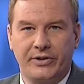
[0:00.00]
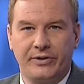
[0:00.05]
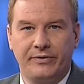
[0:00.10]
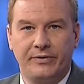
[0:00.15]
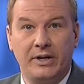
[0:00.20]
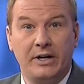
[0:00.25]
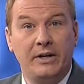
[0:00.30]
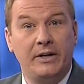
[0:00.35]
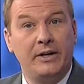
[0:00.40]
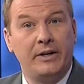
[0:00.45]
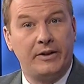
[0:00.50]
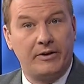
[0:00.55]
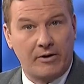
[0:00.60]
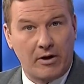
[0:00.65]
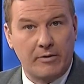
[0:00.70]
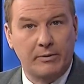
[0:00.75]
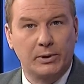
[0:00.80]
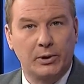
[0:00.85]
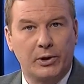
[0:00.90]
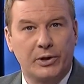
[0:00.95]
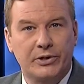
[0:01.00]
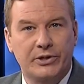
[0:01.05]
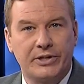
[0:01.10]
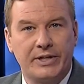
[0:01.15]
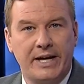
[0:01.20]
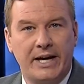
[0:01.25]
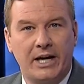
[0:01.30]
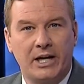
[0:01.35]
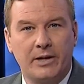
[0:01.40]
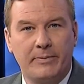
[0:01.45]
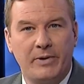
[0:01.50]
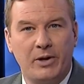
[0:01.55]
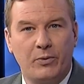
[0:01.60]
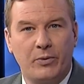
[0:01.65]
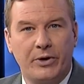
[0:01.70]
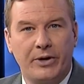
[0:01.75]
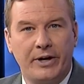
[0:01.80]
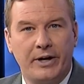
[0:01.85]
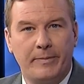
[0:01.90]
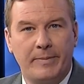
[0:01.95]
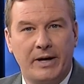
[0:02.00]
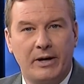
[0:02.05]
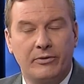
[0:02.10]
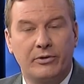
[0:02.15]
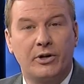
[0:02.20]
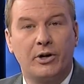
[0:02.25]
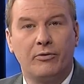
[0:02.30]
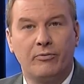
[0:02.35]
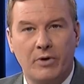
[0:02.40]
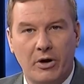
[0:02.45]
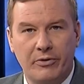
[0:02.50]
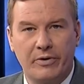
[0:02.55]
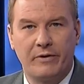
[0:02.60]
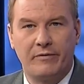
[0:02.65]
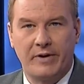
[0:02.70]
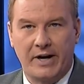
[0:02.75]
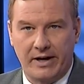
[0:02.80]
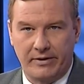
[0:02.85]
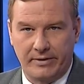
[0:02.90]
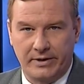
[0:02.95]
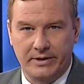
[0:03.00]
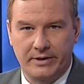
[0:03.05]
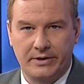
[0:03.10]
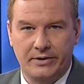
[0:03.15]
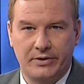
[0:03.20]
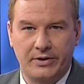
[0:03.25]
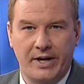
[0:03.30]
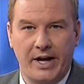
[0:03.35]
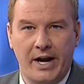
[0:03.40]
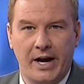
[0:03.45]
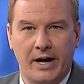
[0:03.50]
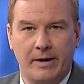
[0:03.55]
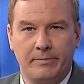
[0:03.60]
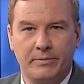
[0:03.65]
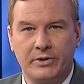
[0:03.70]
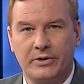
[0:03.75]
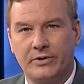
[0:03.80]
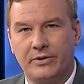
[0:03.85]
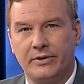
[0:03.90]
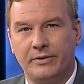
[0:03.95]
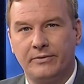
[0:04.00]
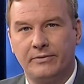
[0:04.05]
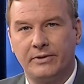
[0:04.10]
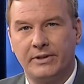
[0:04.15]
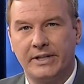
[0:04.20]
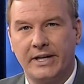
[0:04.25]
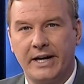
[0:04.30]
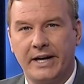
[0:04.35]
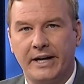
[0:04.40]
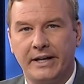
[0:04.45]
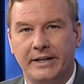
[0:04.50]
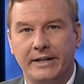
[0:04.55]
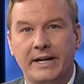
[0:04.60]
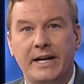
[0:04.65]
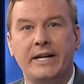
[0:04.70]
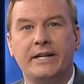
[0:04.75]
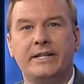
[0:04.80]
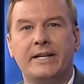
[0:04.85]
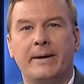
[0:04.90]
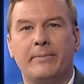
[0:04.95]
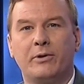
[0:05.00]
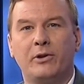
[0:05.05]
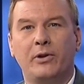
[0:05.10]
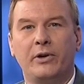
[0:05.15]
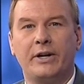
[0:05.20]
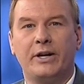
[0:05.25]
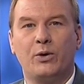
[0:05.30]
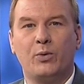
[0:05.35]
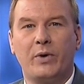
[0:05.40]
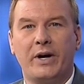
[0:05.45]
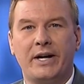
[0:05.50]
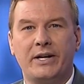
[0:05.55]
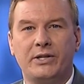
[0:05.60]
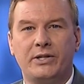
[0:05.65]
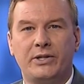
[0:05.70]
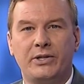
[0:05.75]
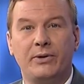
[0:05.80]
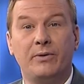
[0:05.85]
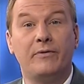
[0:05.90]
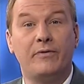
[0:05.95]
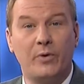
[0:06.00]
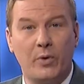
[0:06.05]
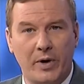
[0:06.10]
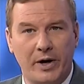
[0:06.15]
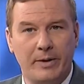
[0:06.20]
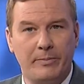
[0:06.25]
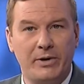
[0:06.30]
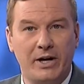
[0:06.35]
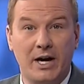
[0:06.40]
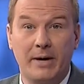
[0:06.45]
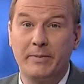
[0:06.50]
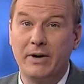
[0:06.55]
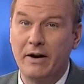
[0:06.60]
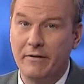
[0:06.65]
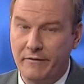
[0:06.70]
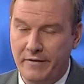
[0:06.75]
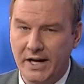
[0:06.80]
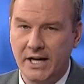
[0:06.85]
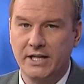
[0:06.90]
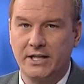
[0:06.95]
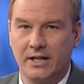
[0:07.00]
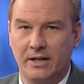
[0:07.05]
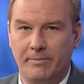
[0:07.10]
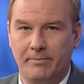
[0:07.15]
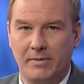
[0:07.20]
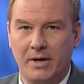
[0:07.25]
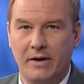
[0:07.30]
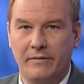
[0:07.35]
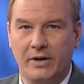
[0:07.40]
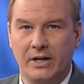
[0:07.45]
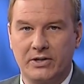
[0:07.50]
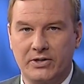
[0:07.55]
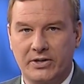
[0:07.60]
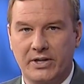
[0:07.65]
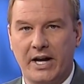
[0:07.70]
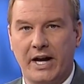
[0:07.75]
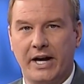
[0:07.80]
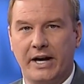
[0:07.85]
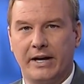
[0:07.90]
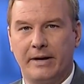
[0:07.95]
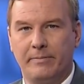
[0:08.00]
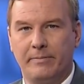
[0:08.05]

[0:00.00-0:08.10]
and there are alerts now to be wary about coronavirus scams. Today, an in-depth look at ways to avoid becoming a victim of a scam.